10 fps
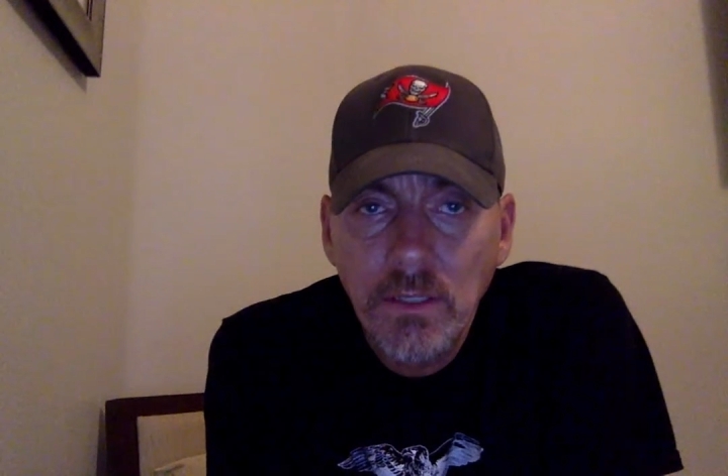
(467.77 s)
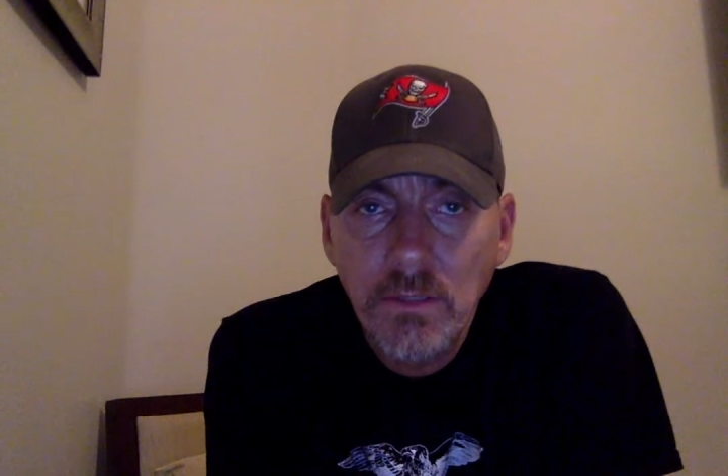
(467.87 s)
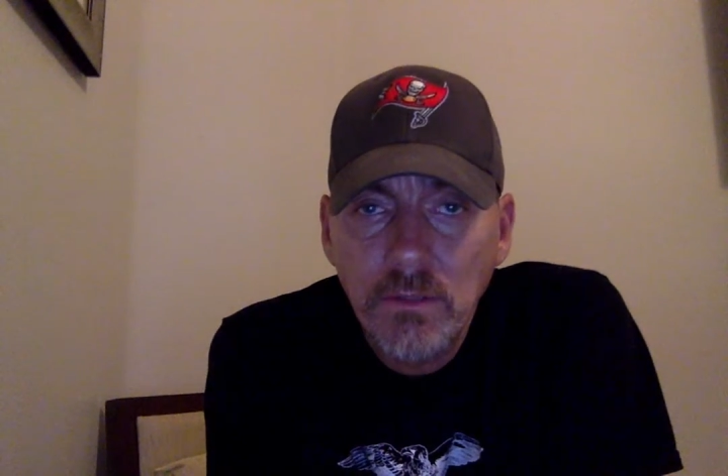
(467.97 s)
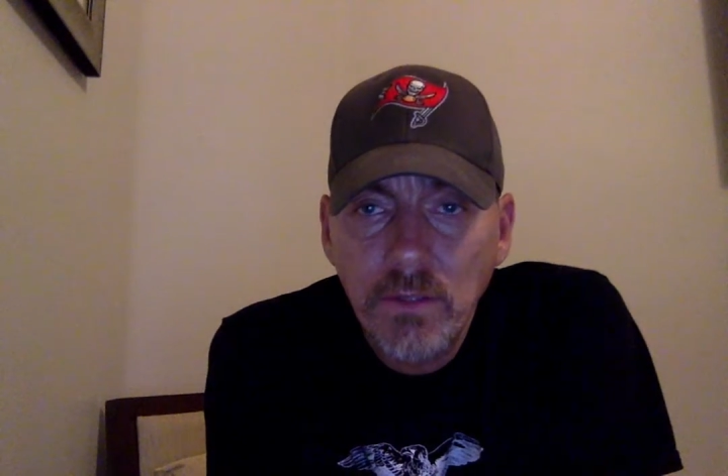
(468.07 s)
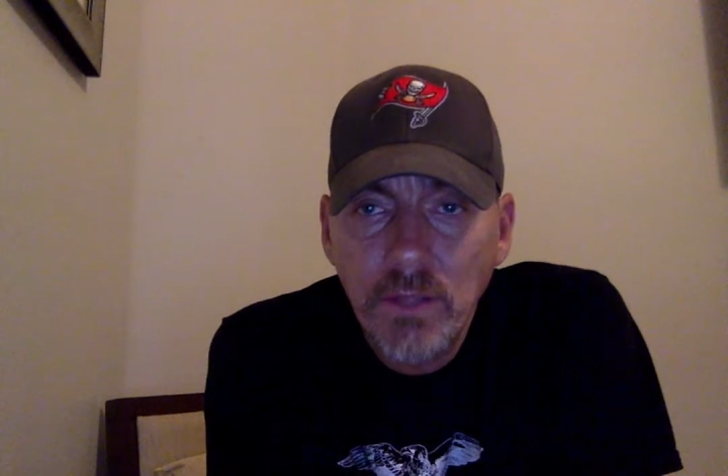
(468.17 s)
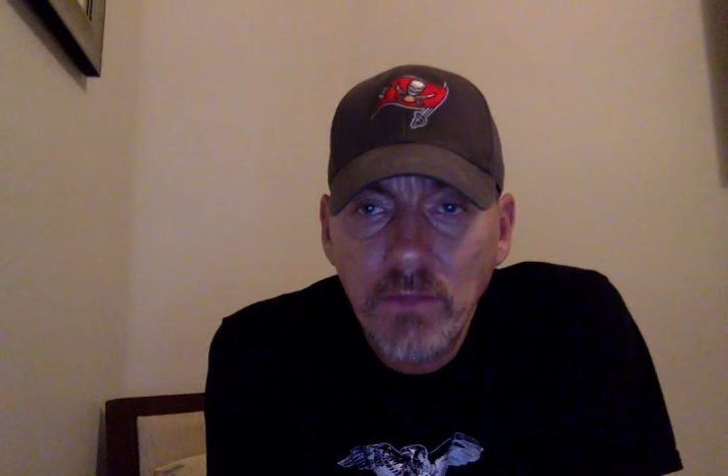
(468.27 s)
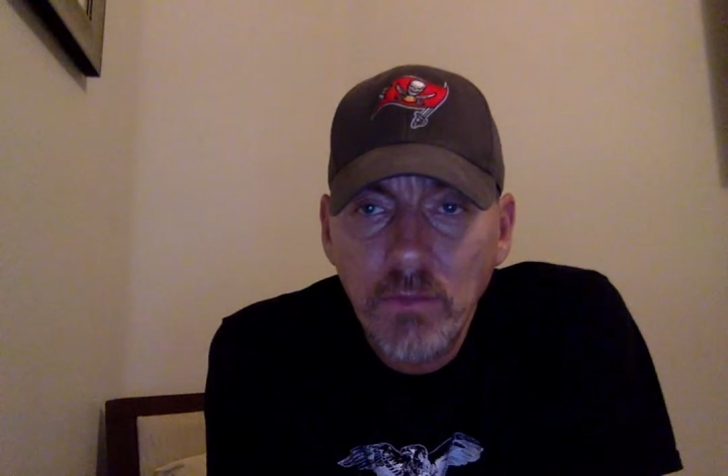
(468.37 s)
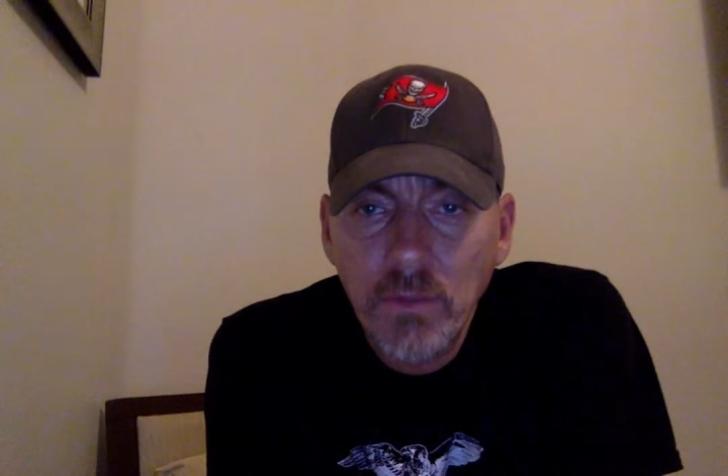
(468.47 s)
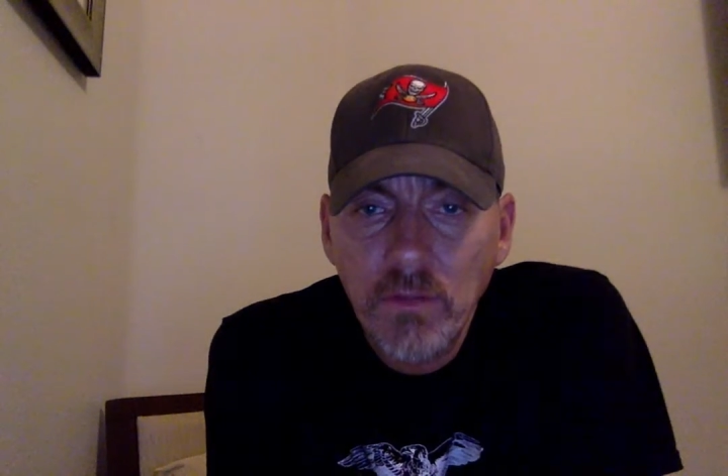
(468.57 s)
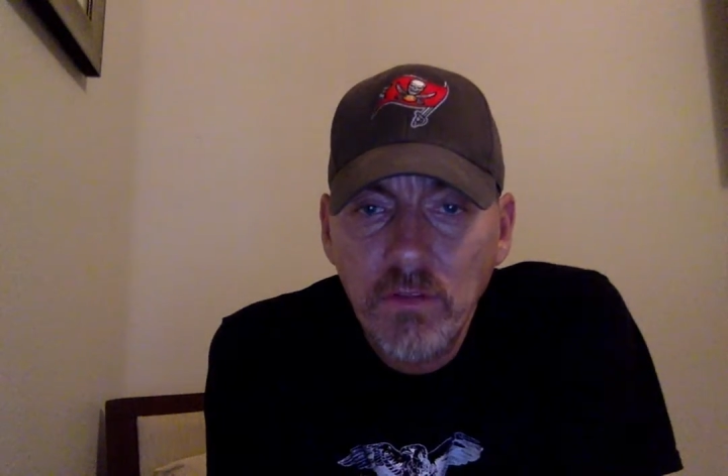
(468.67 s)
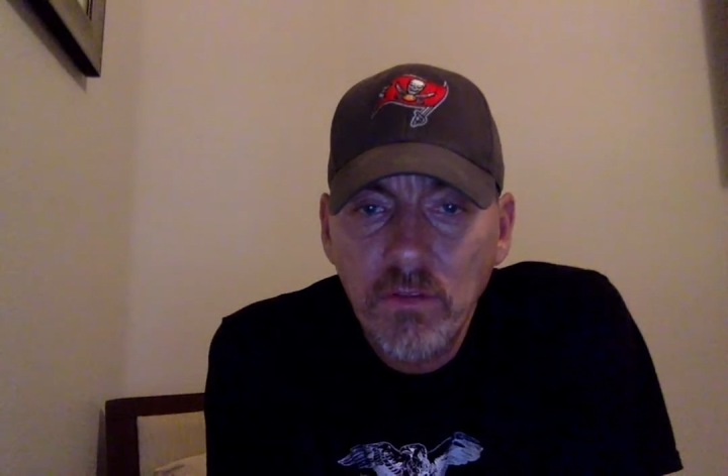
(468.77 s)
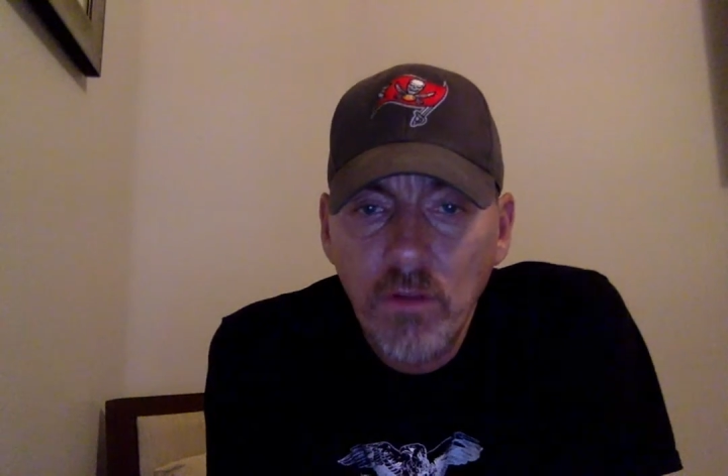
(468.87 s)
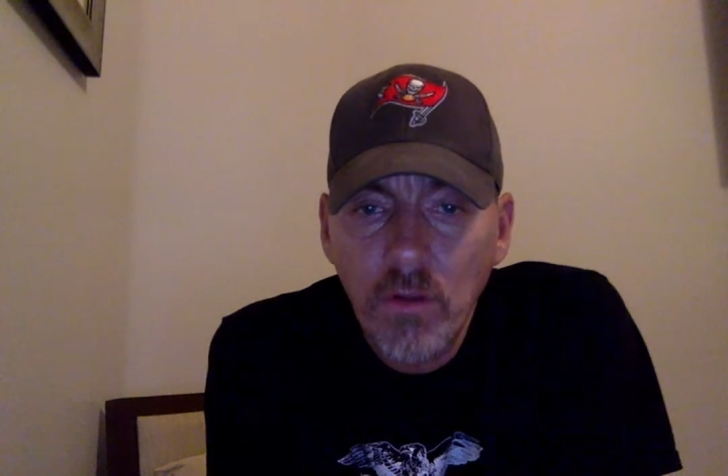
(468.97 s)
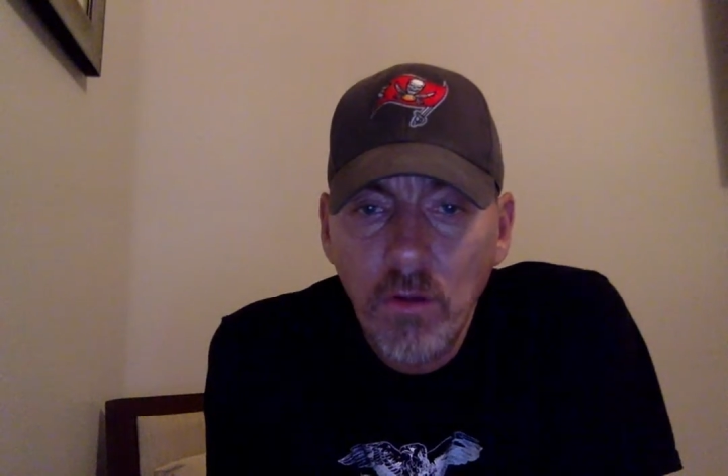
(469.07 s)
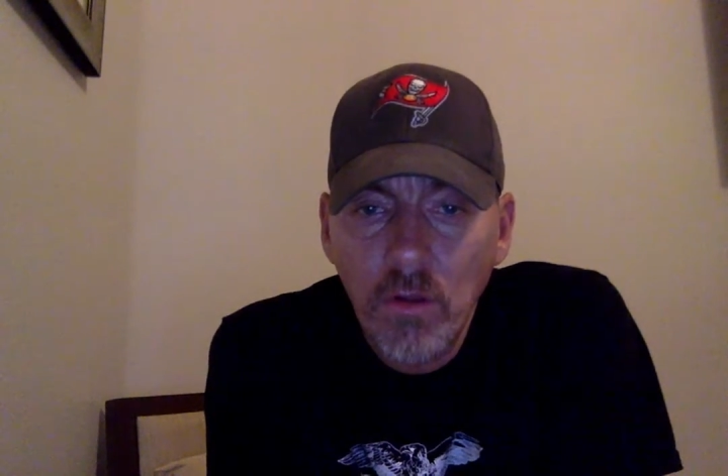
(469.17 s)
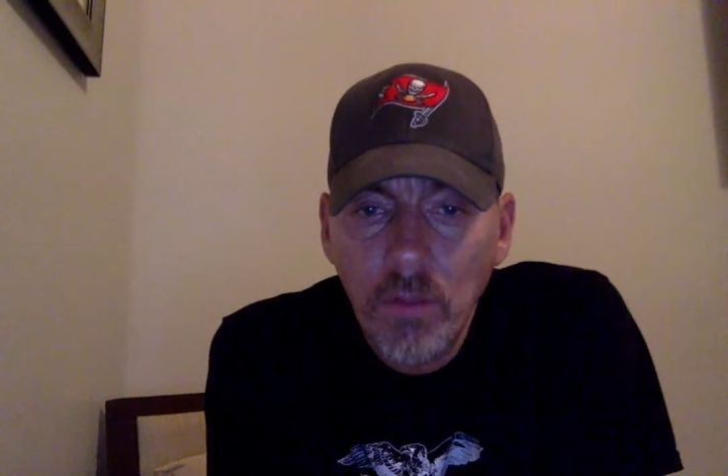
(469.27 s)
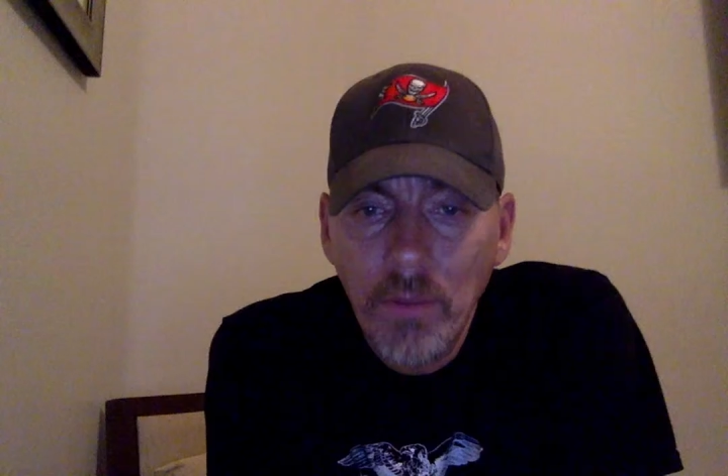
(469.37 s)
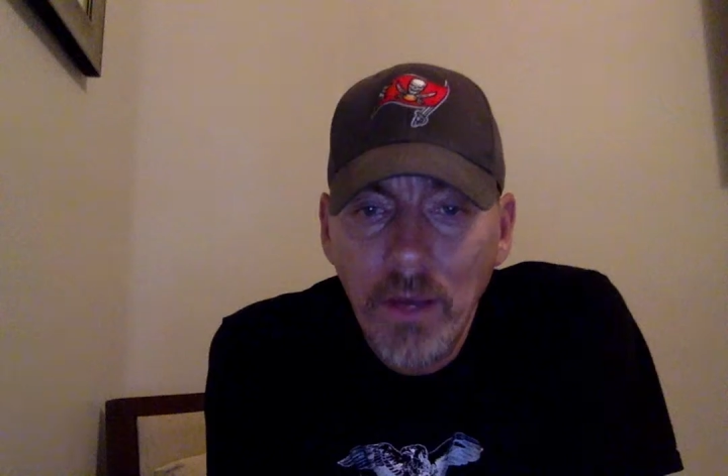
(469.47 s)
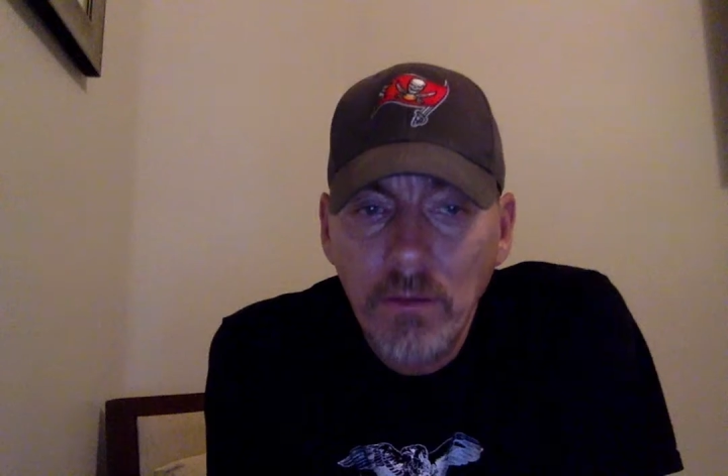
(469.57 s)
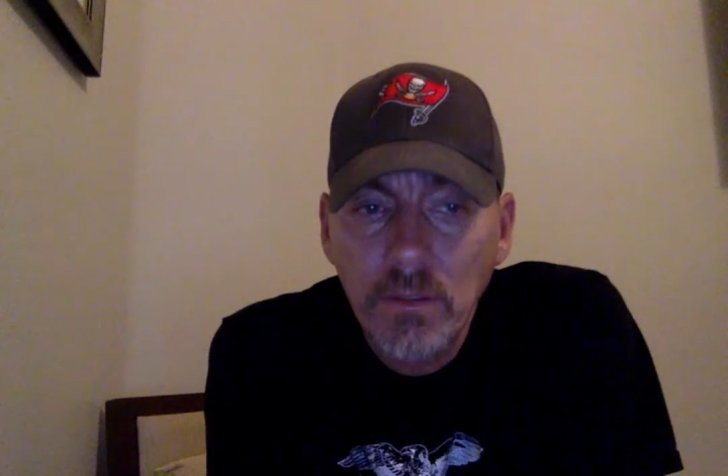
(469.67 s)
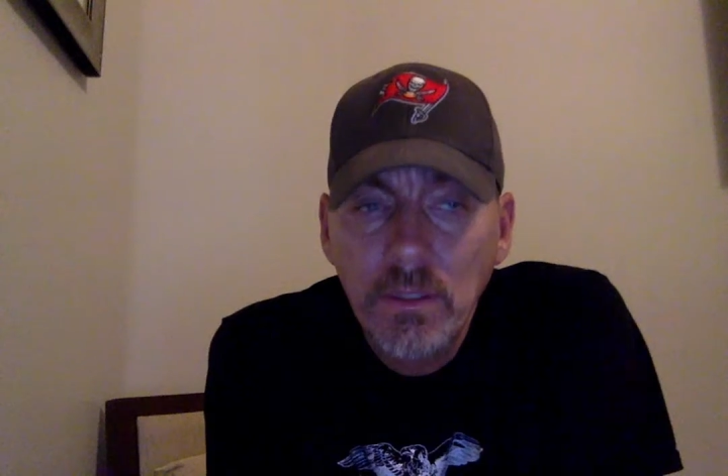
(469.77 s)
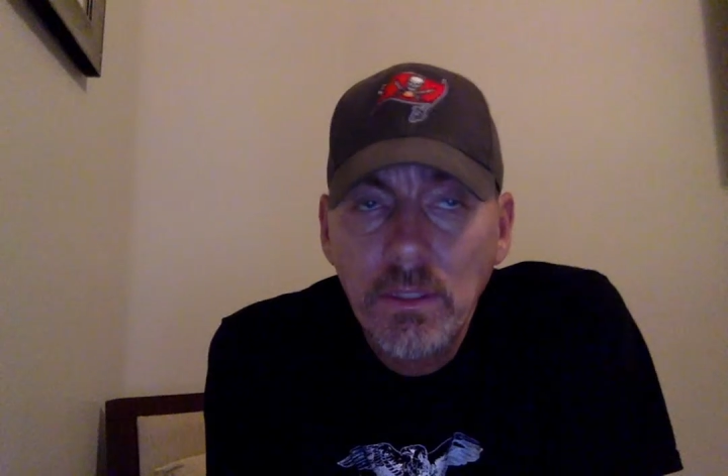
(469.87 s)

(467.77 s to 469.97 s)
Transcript: So that's what this is all about.